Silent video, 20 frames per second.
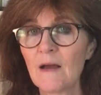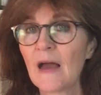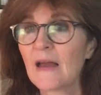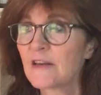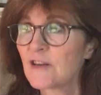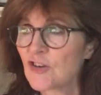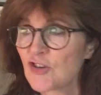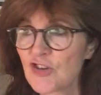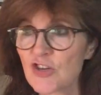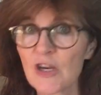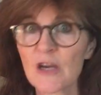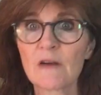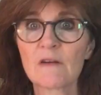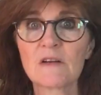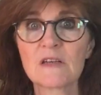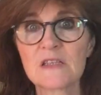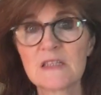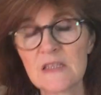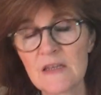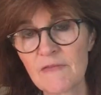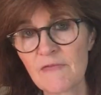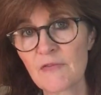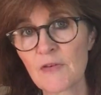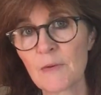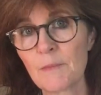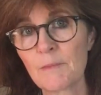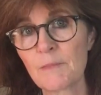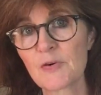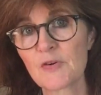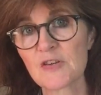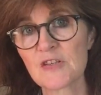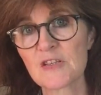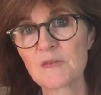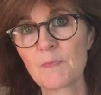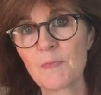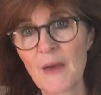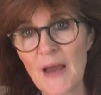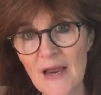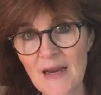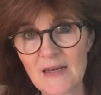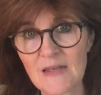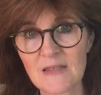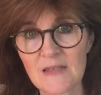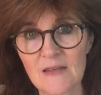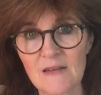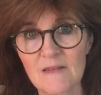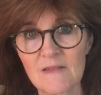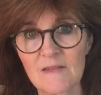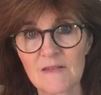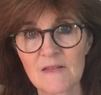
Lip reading: and to share a different perspective.